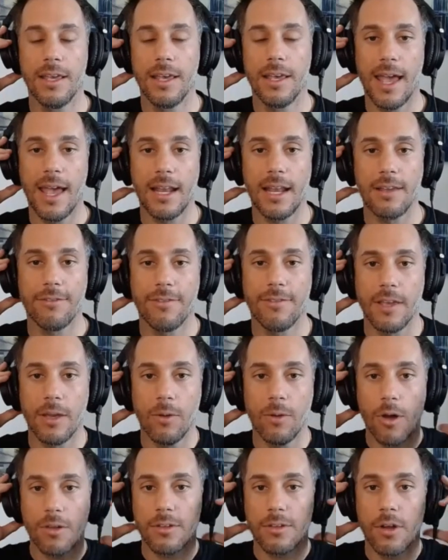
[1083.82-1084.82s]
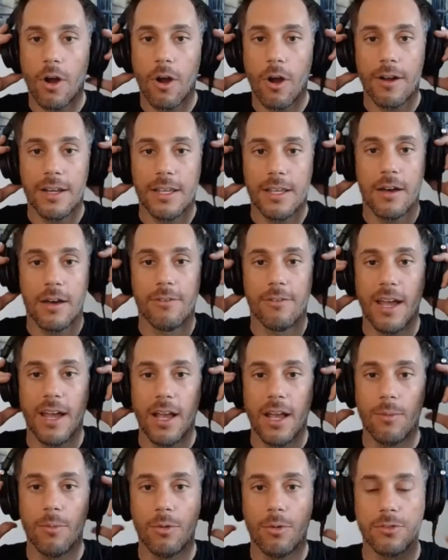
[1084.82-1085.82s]
And if it wasn't already
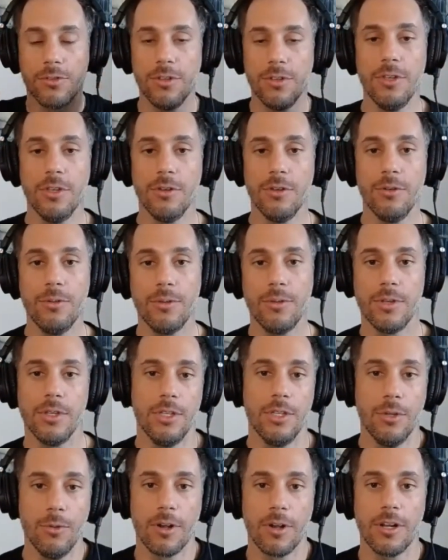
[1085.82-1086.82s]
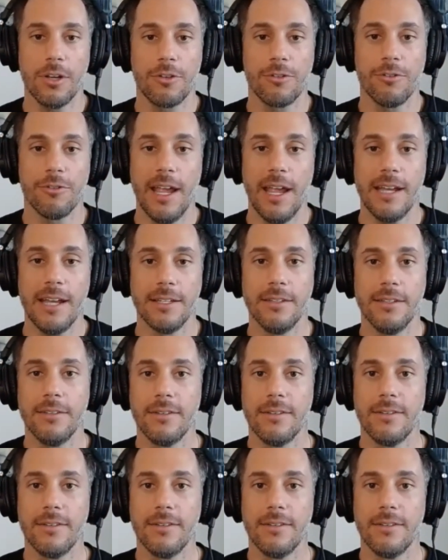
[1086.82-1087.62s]
available to you, you were going to create it.